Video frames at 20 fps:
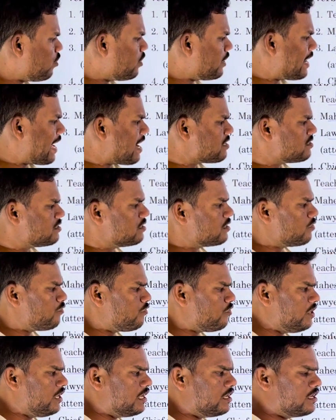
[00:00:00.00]
dash in the
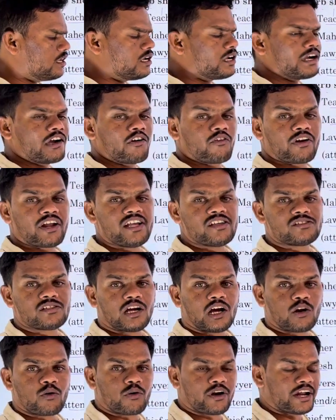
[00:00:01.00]
field, graze
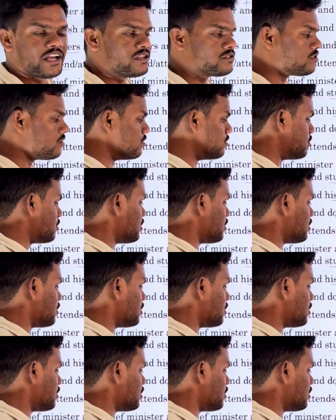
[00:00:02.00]
or grazes.